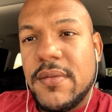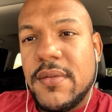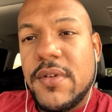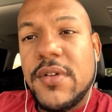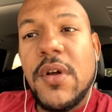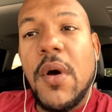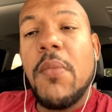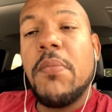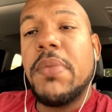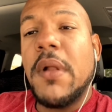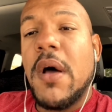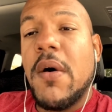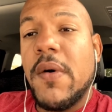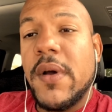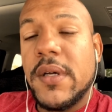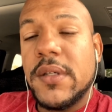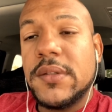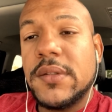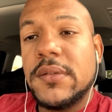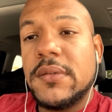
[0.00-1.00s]
Don't blow it.
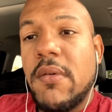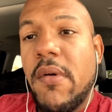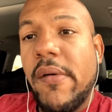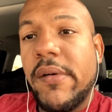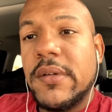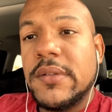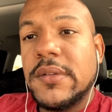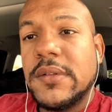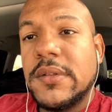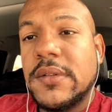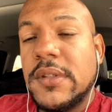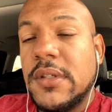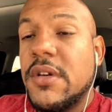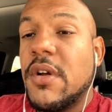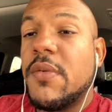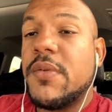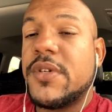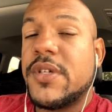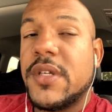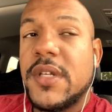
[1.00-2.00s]
You know
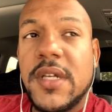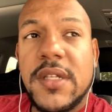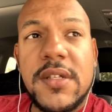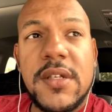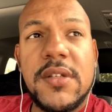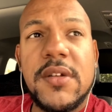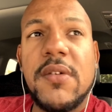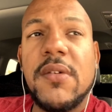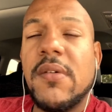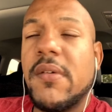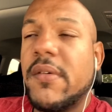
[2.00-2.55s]
what you need to do.